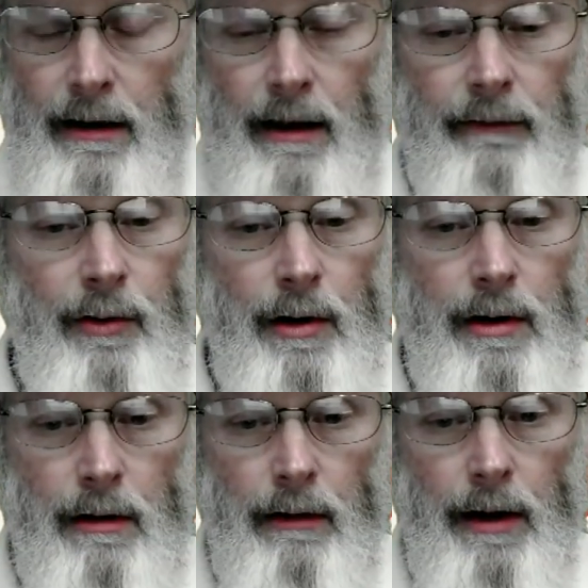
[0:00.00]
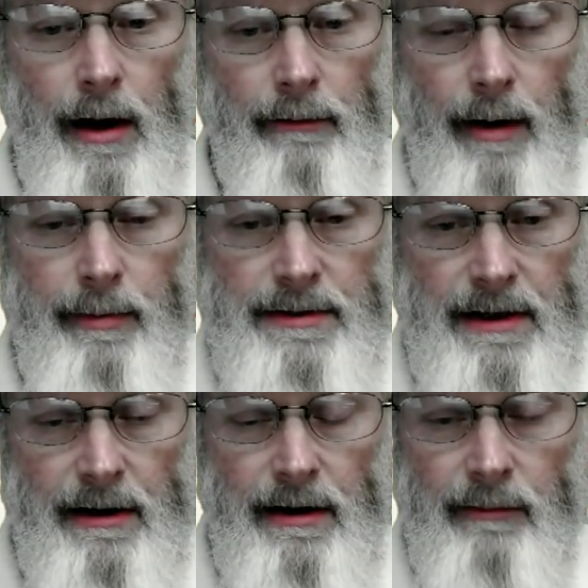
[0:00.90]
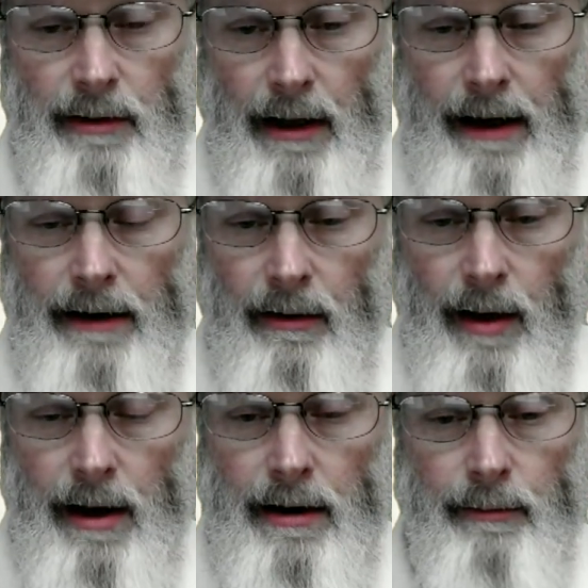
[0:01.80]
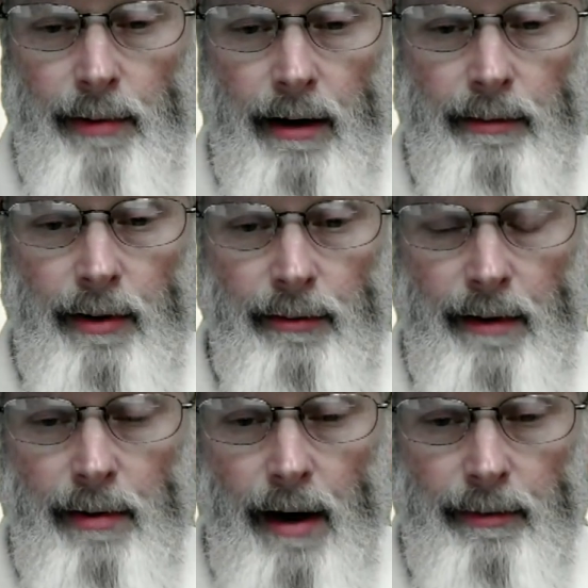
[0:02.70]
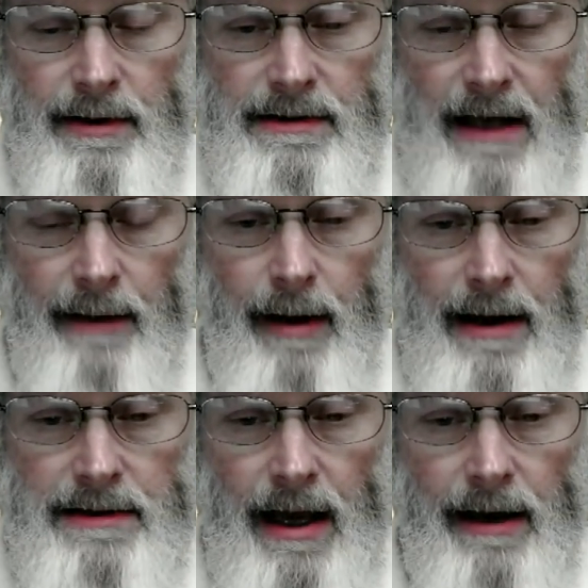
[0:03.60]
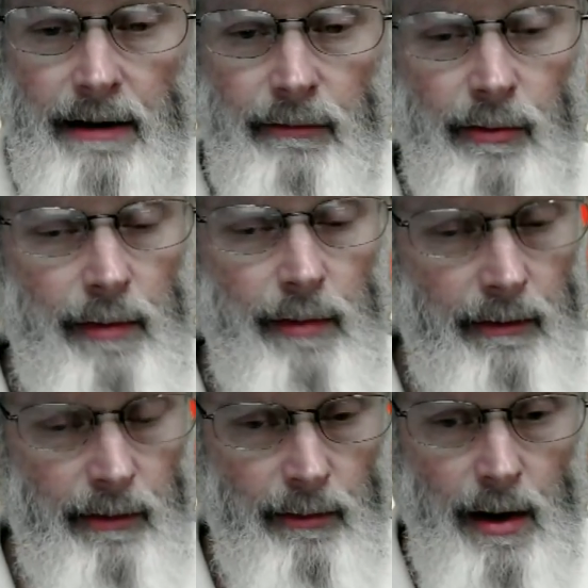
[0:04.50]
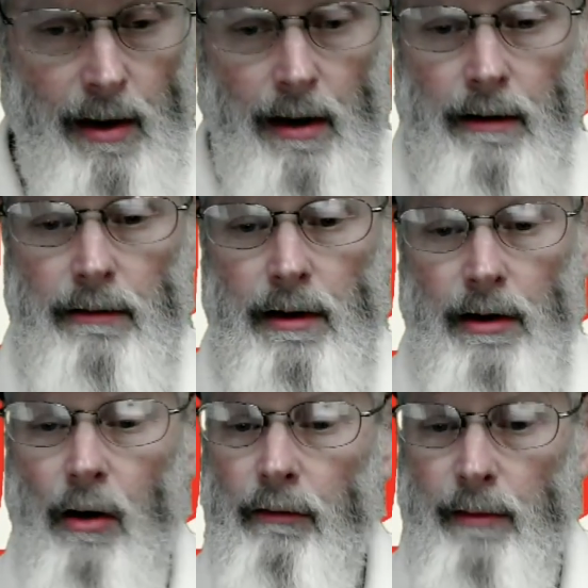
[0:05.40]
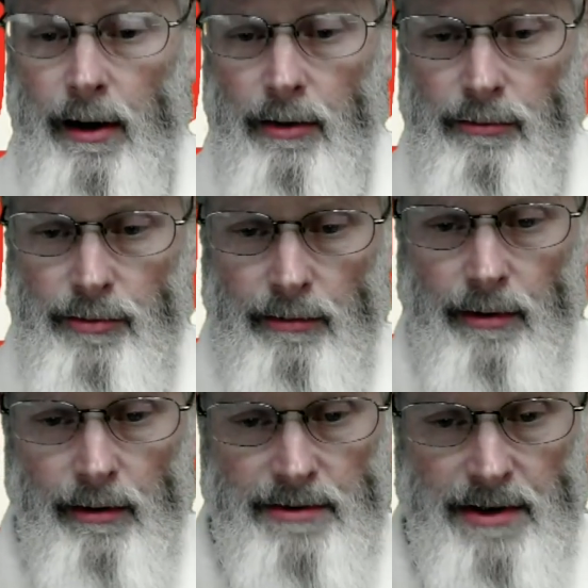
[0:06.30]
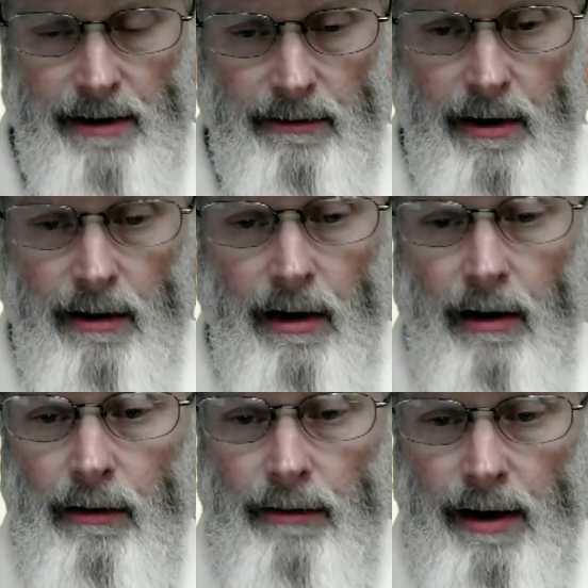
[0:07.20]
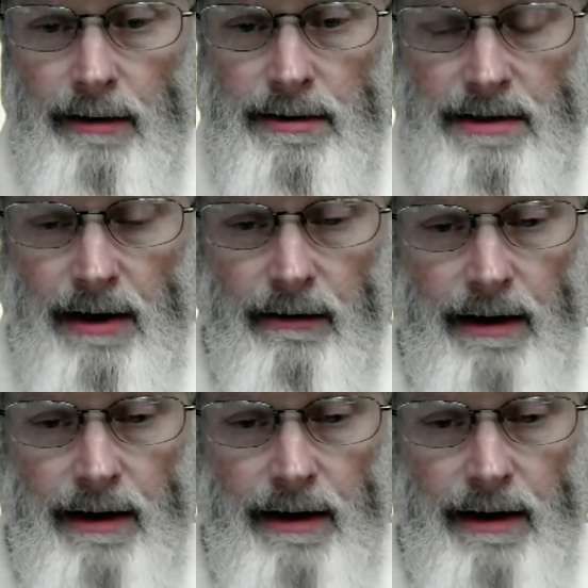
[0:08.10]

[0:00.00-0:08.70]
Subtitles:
If you are currently unrepresented and would like to know how to compare up to 3 properties side by side and room by room, then go over to my new YouTube channel, CallDelToSell.